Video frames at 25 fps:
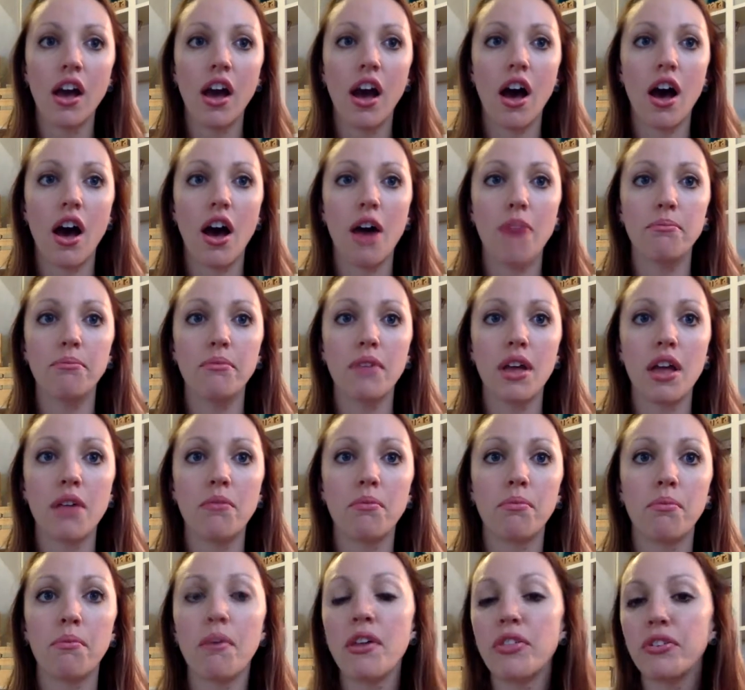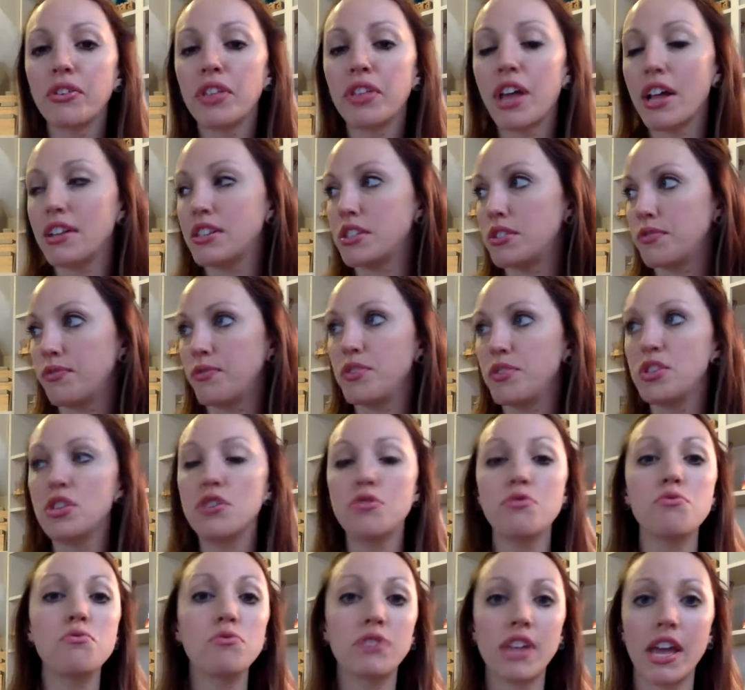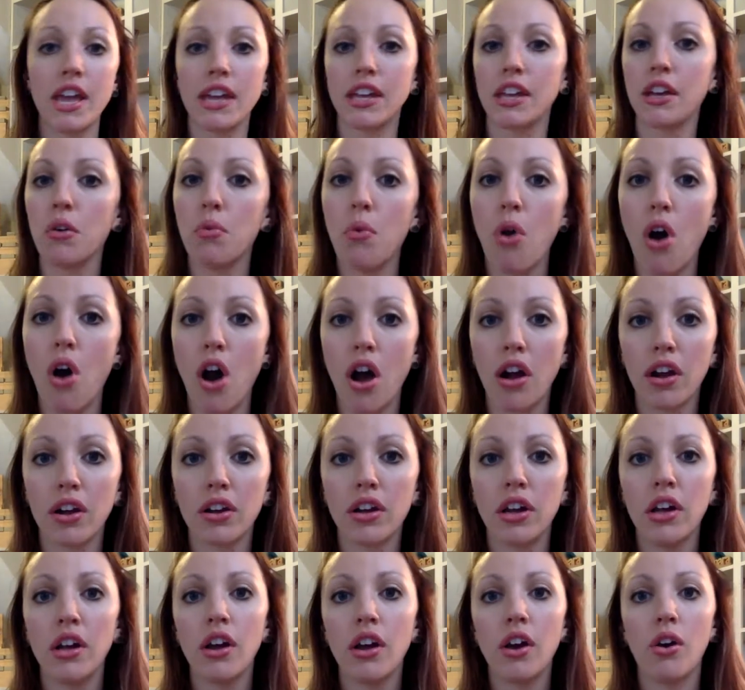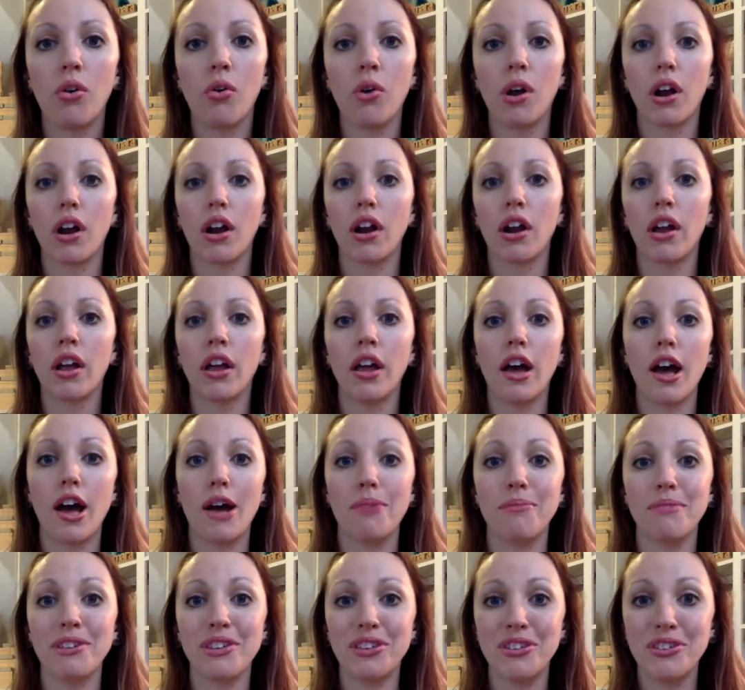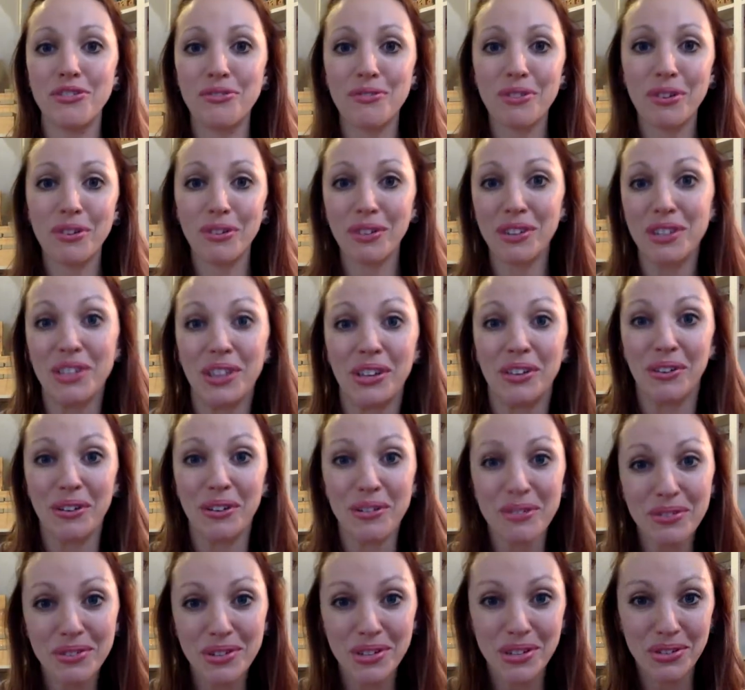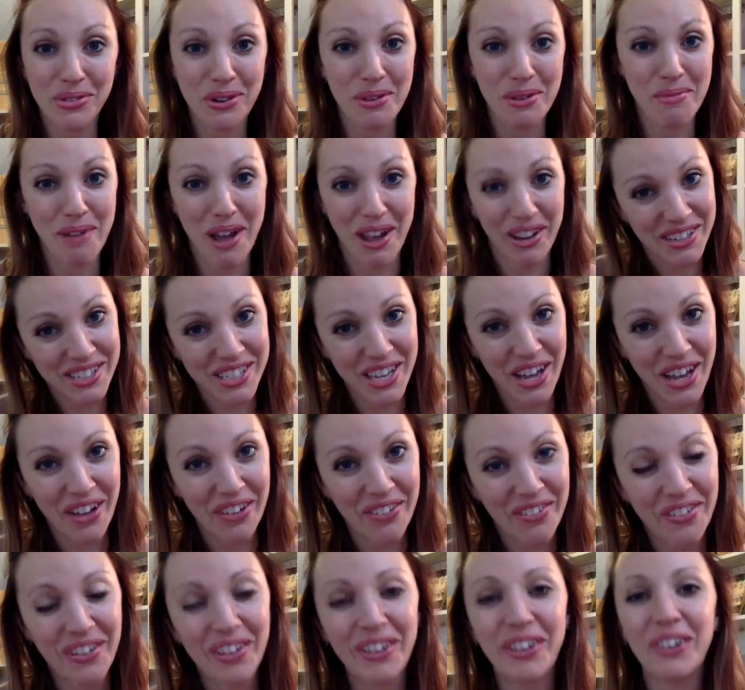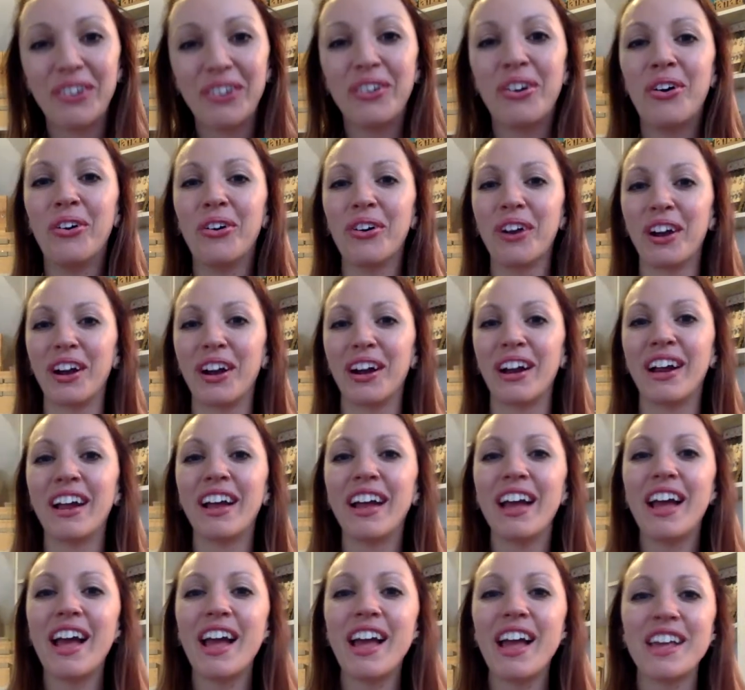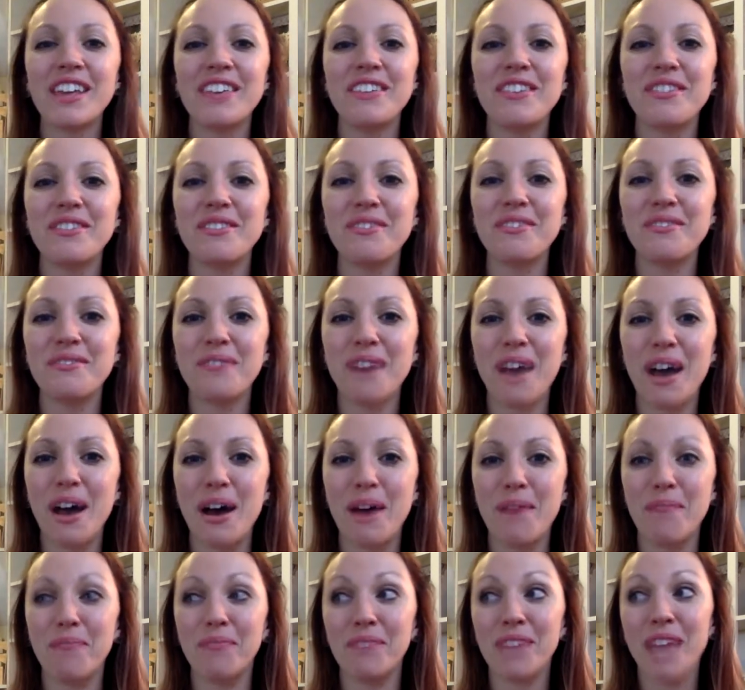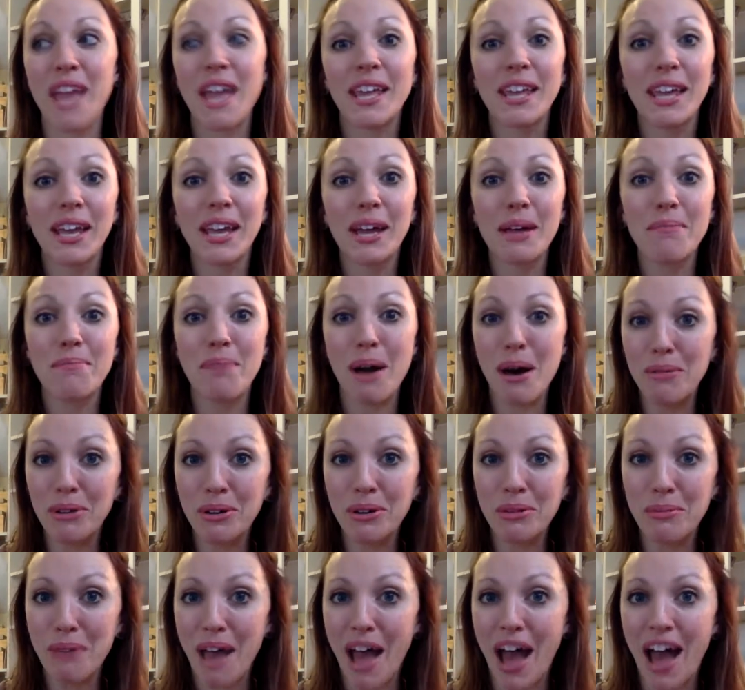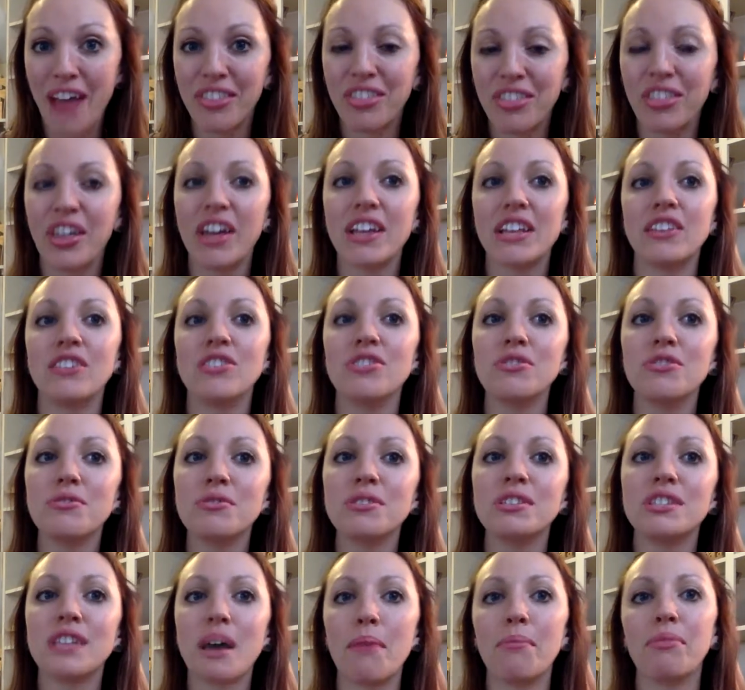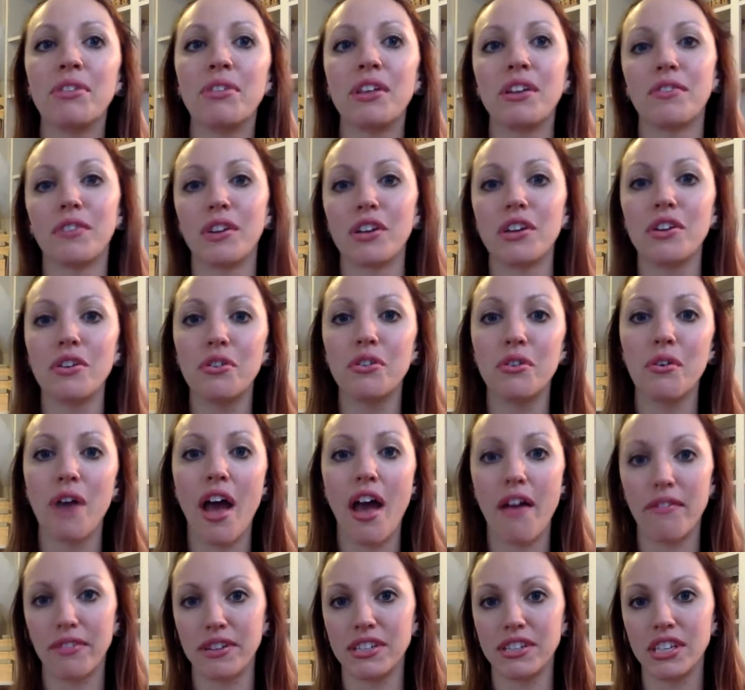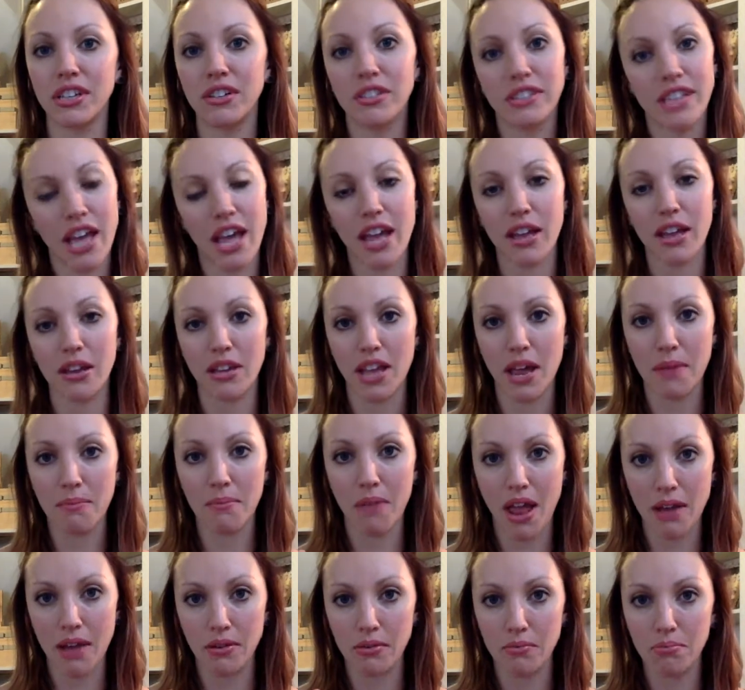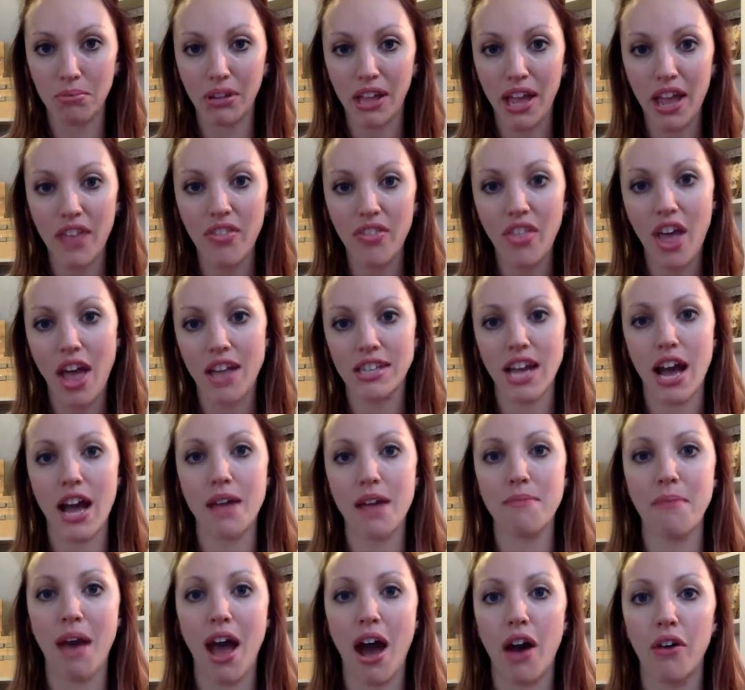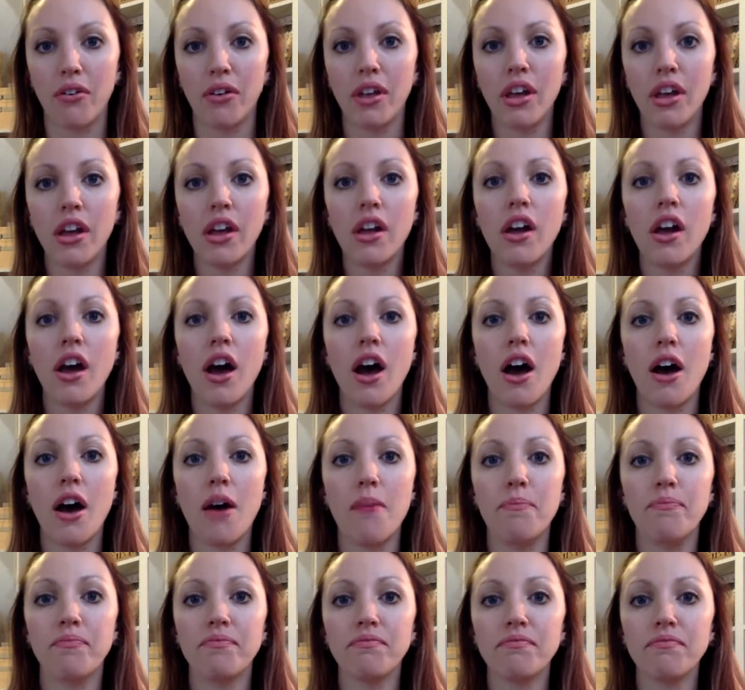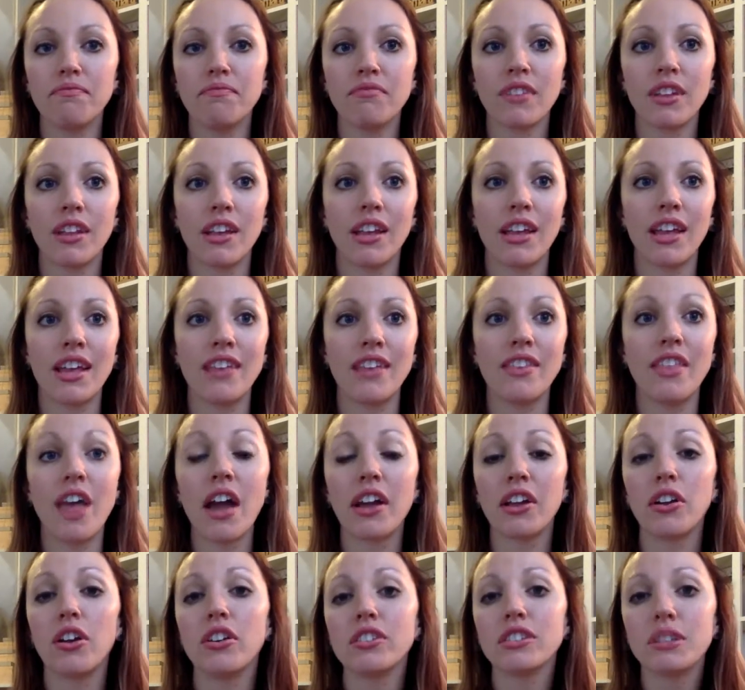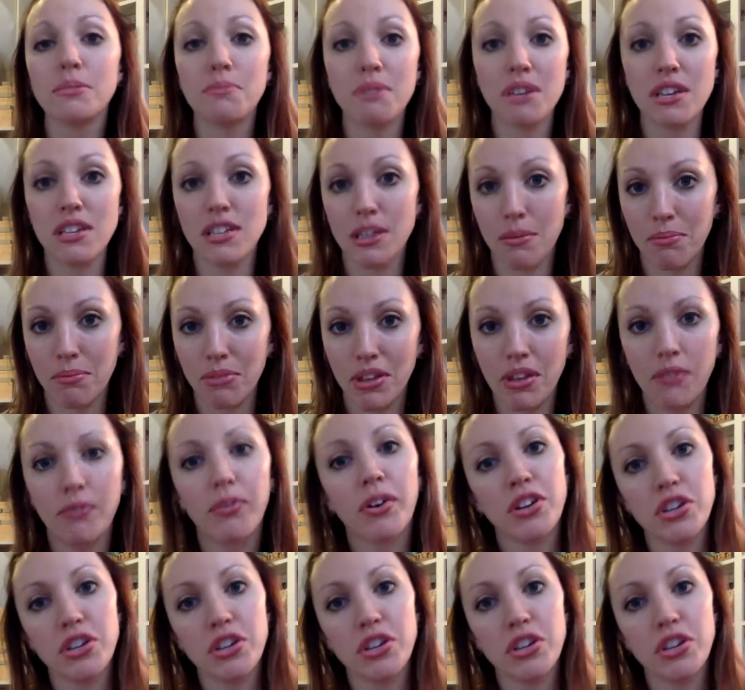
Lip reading: And whether that's you taking a walk, or you going to the grocery store by yourself, or you taking a bubble bath, do something for you every single day and plan that time out. And that could also be something for